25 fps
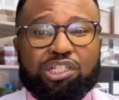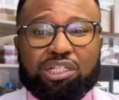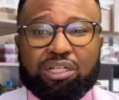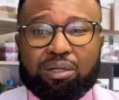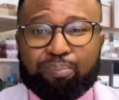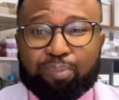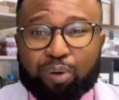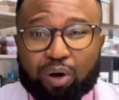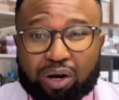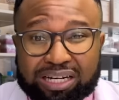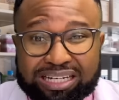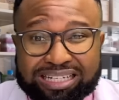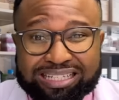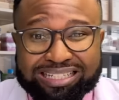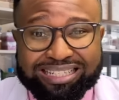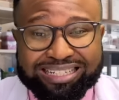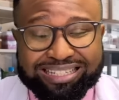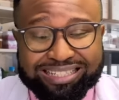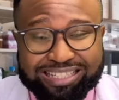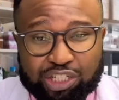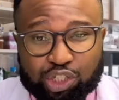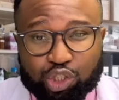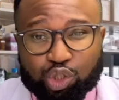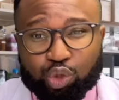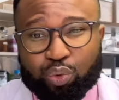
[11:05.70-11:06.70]
a policy
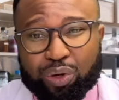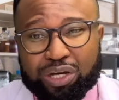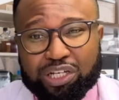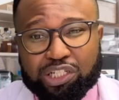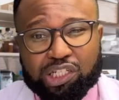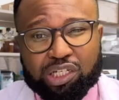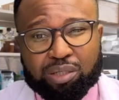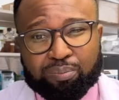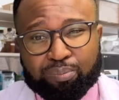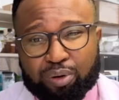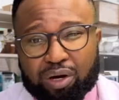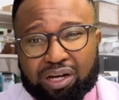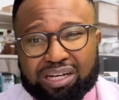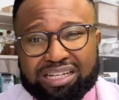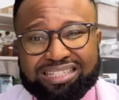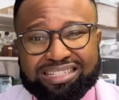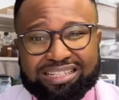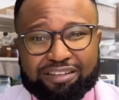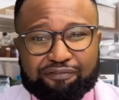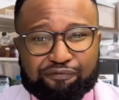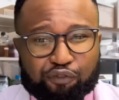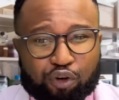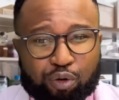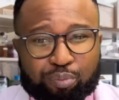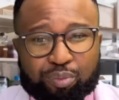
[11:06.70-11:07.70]
situation, policy
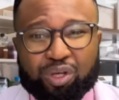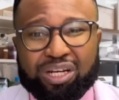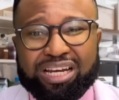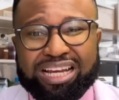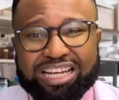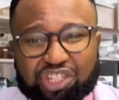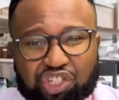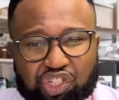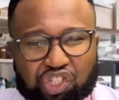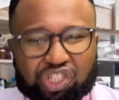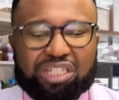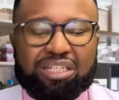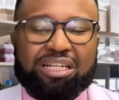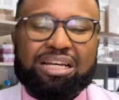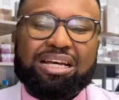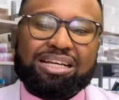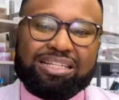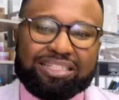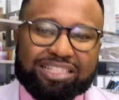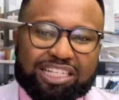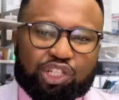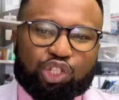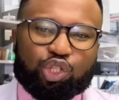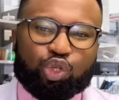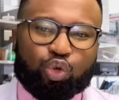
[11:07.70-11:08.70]
formulation
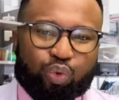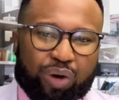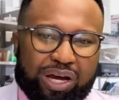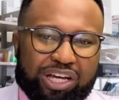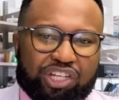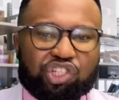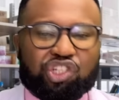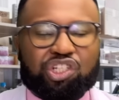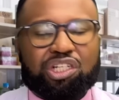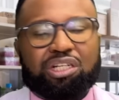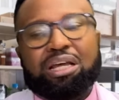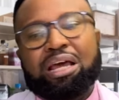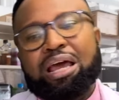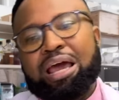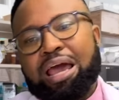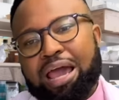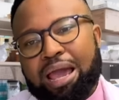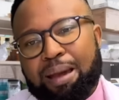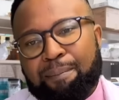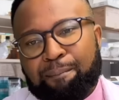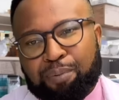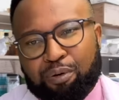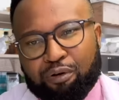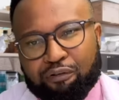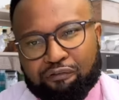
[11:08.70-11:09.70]
situation,
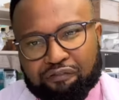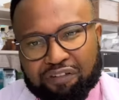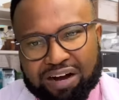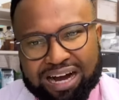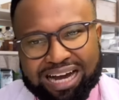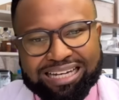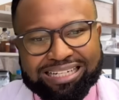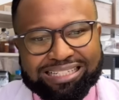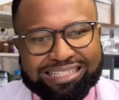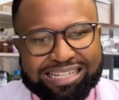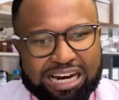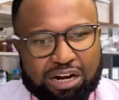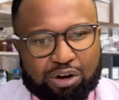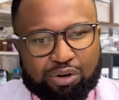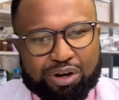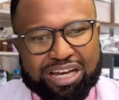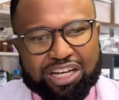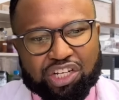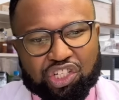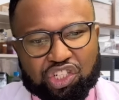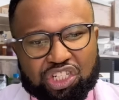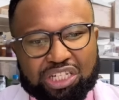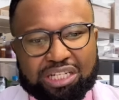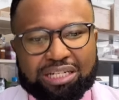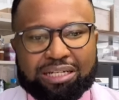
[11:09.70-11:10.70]
and provide
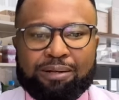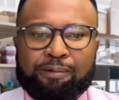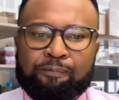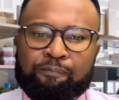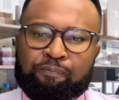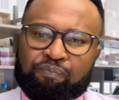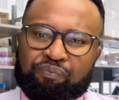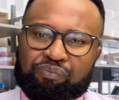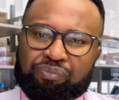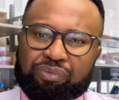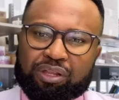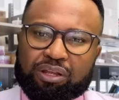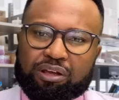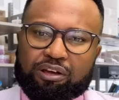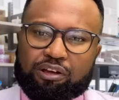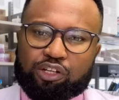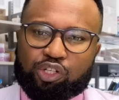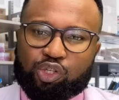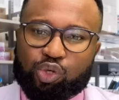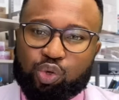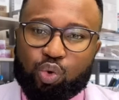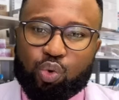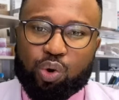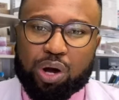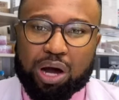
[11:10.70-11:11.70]
direction
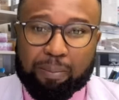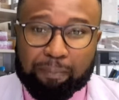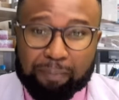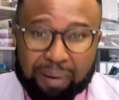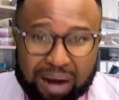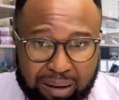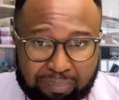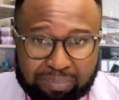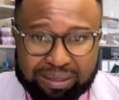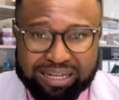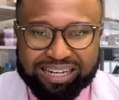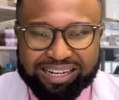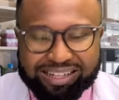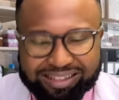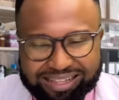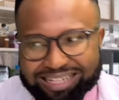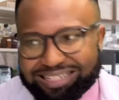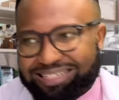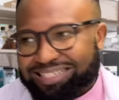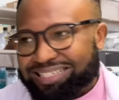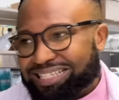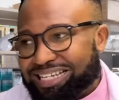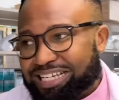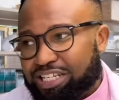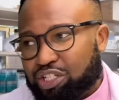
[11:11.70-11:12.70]
to a public that
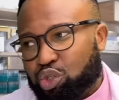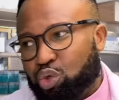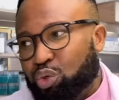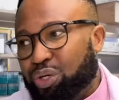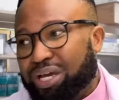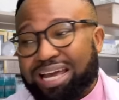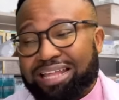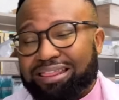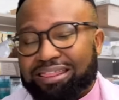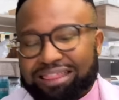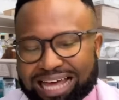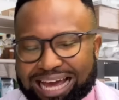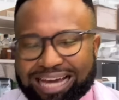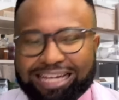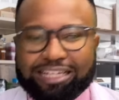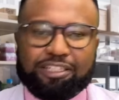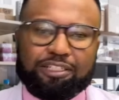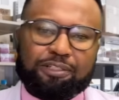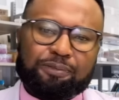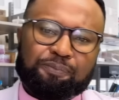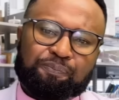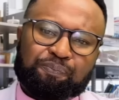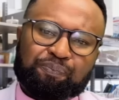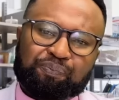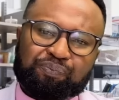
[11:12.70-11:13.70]
seeks to get that.
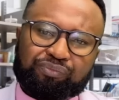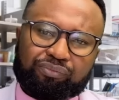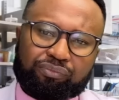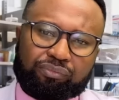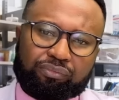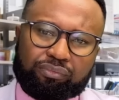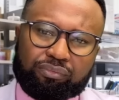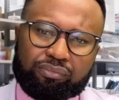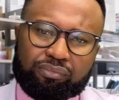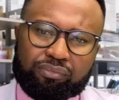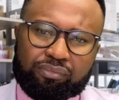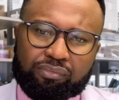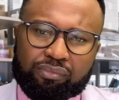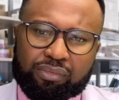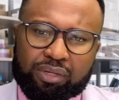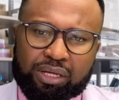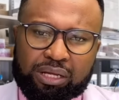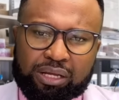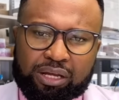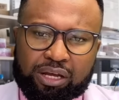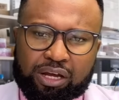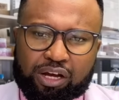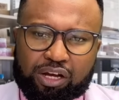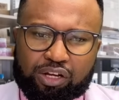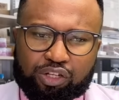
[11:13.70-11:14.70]

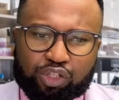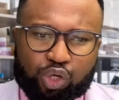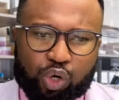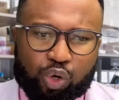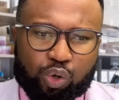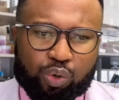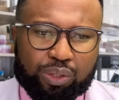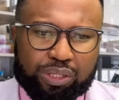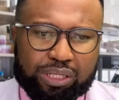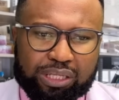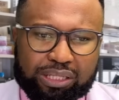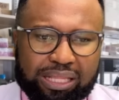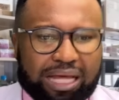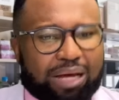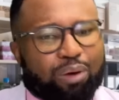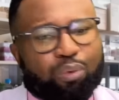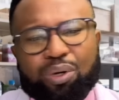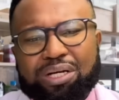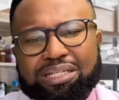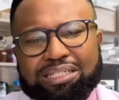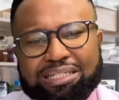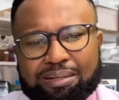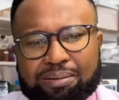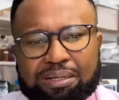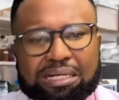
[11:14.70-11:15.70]
So that
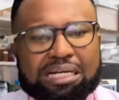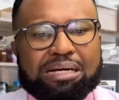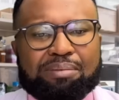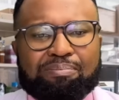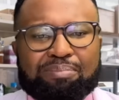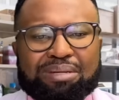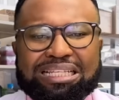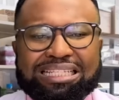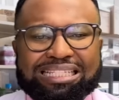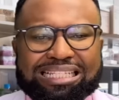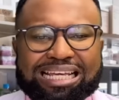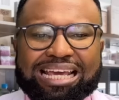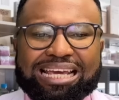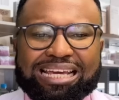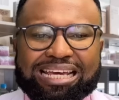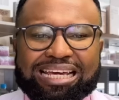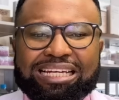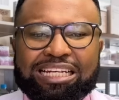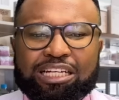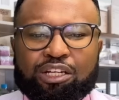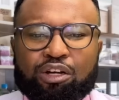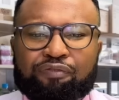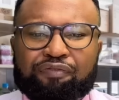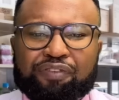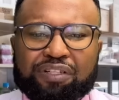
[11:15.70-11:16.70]
was a mistake in
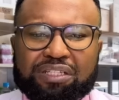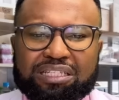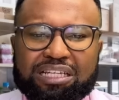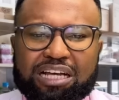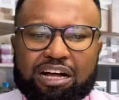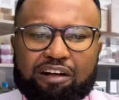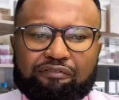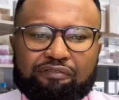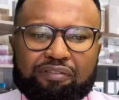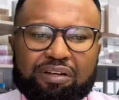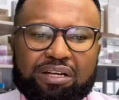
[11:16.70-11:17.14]
and of itself.